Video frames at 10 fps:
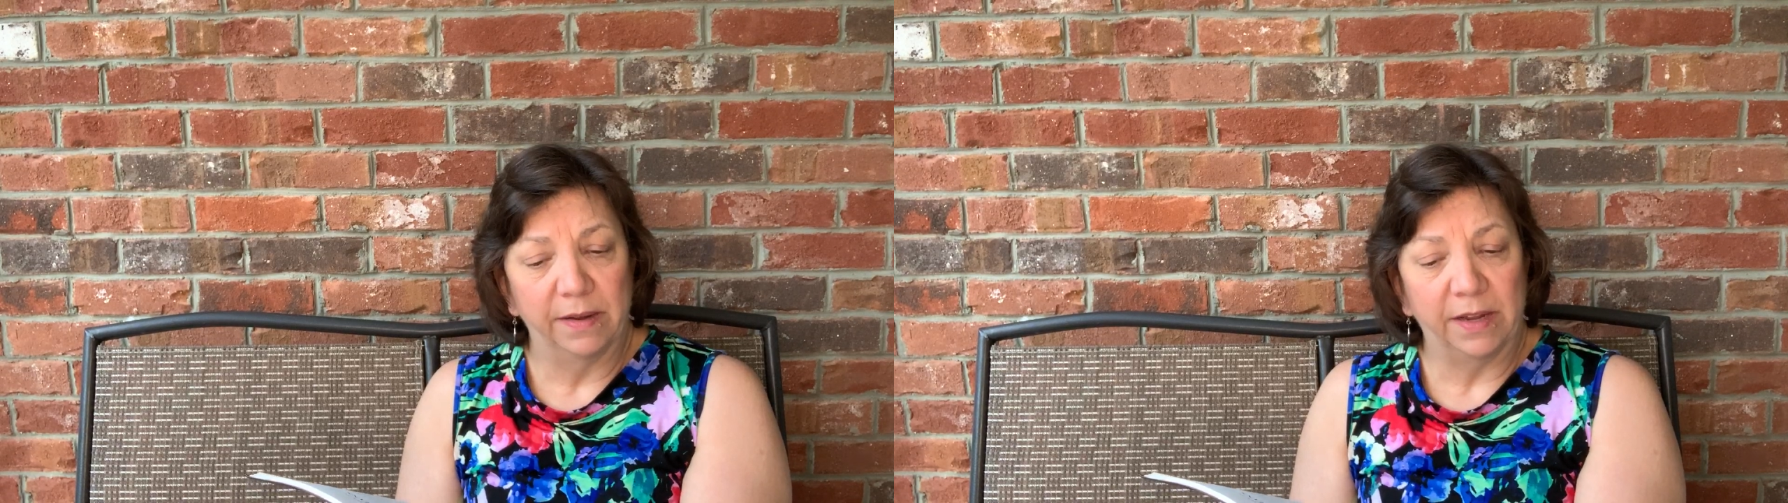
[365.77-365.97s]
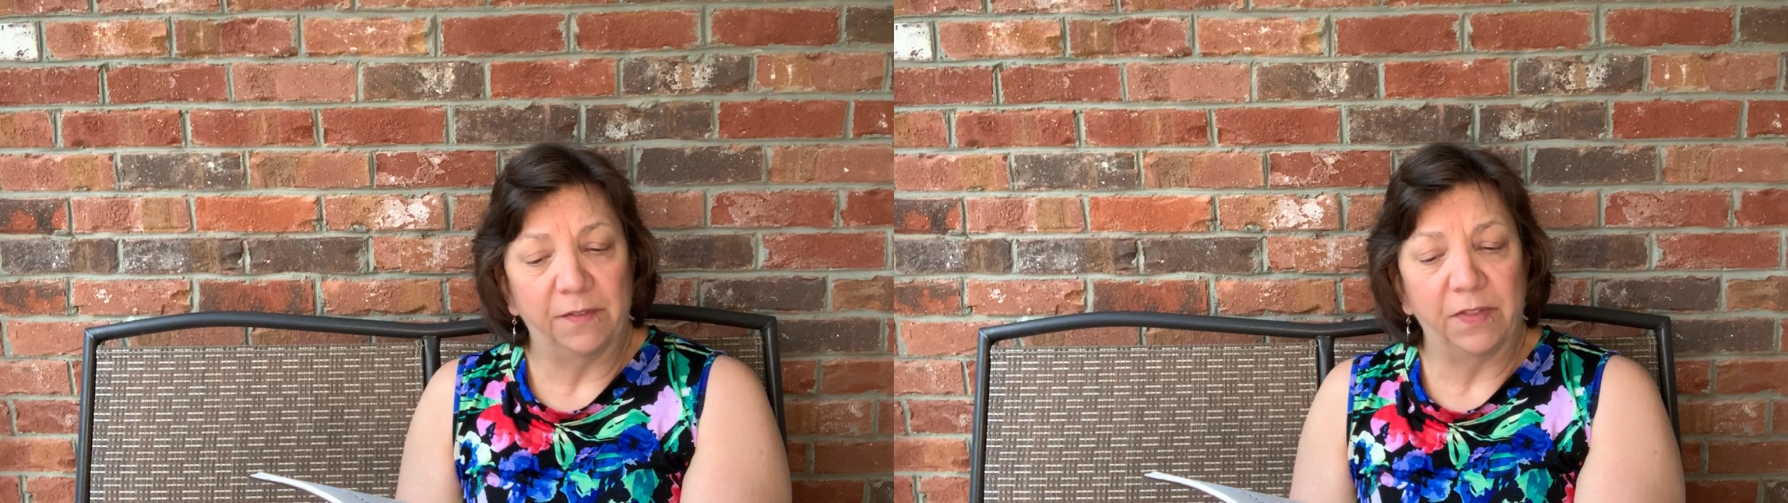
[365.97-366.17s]

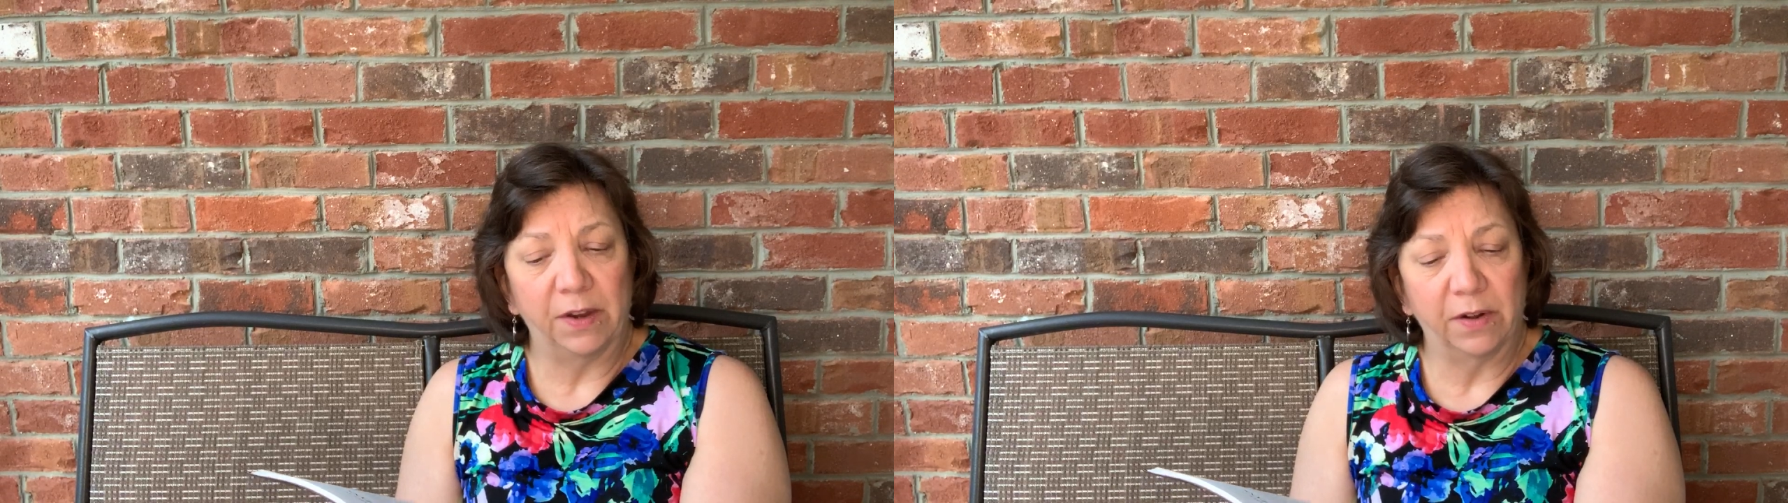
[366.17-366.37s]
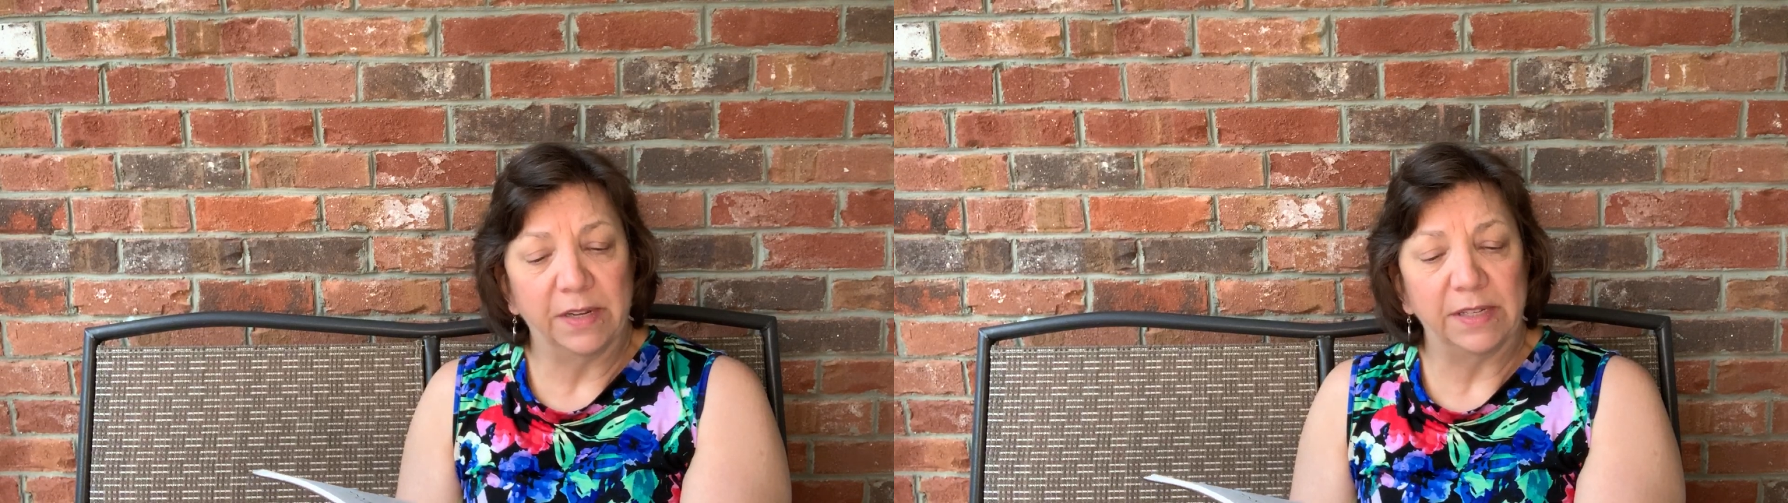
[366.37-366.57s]
if
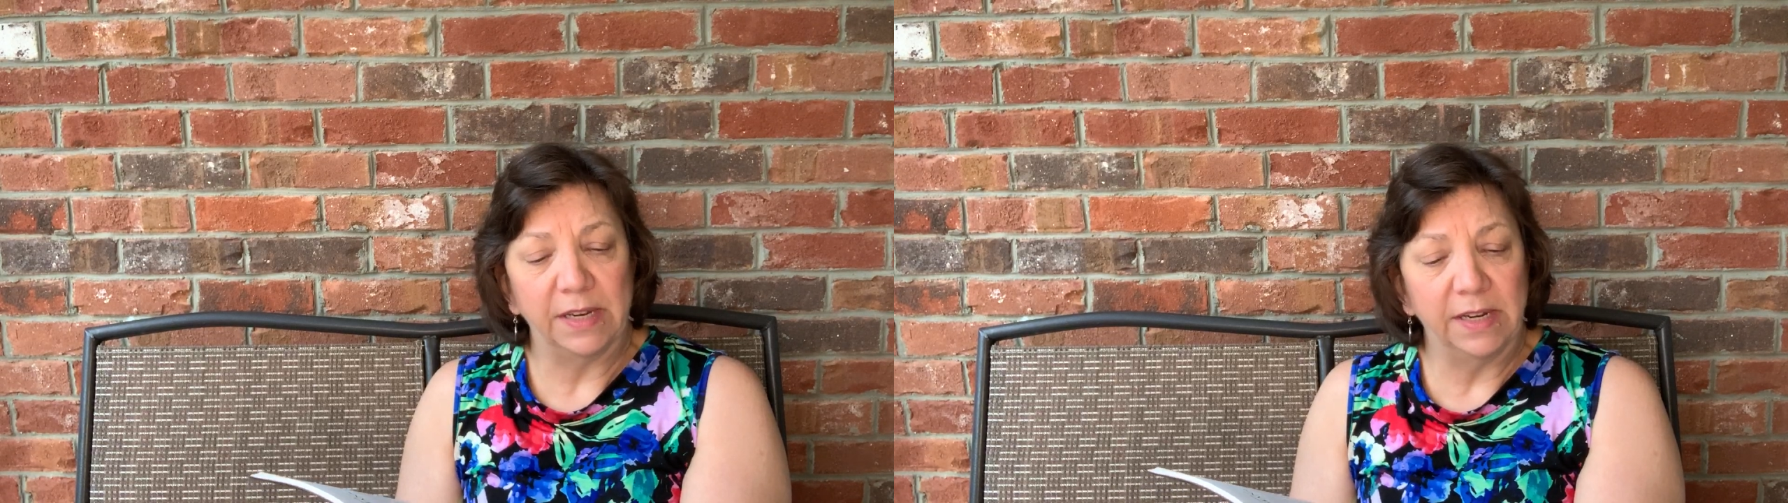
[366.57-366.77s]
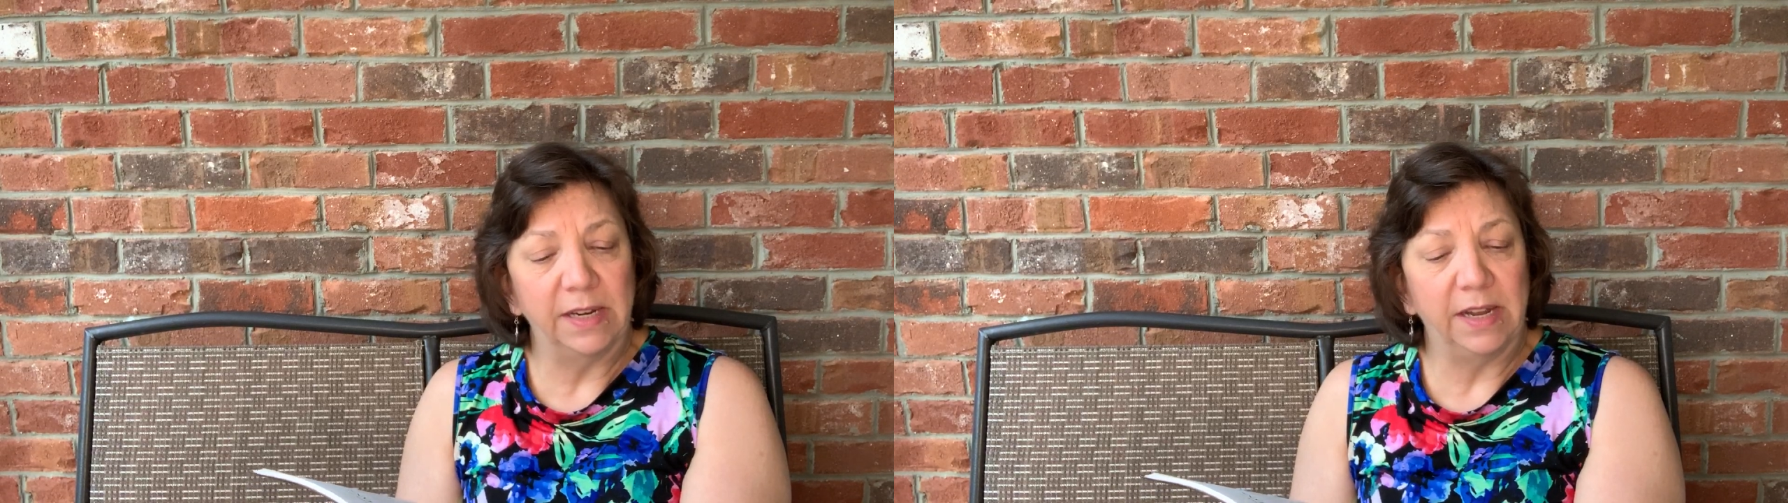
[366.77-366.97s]
there is
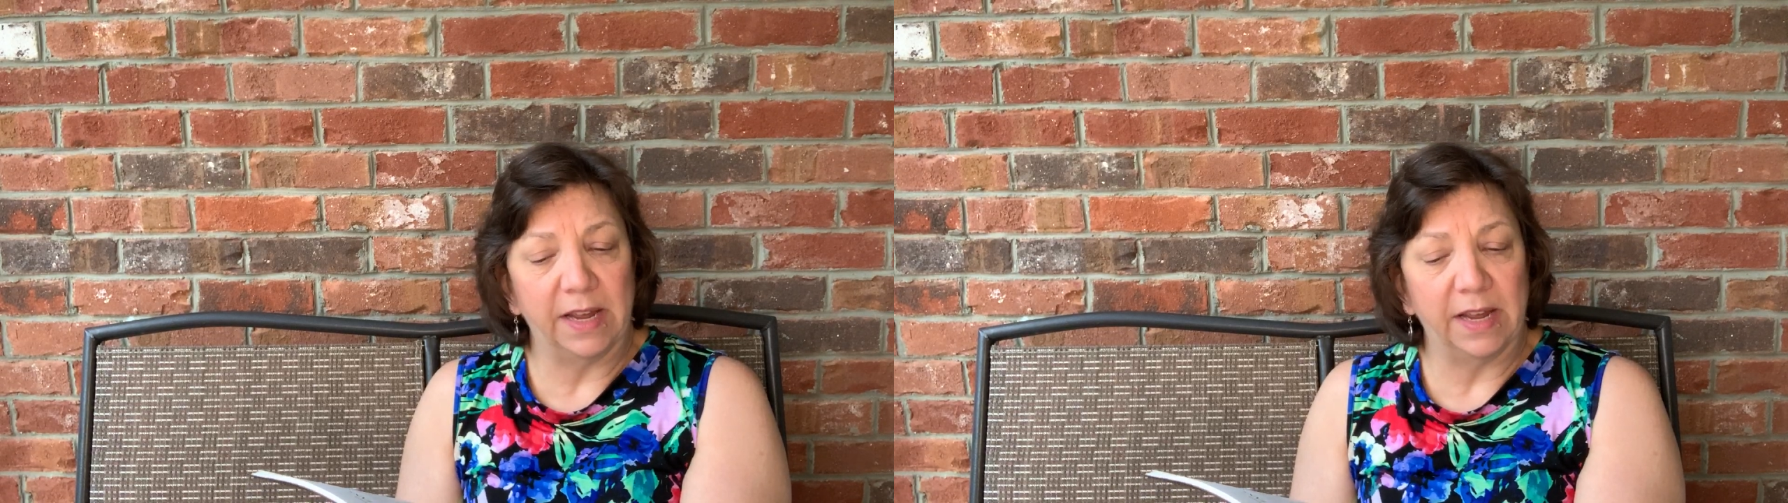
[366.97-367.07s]
any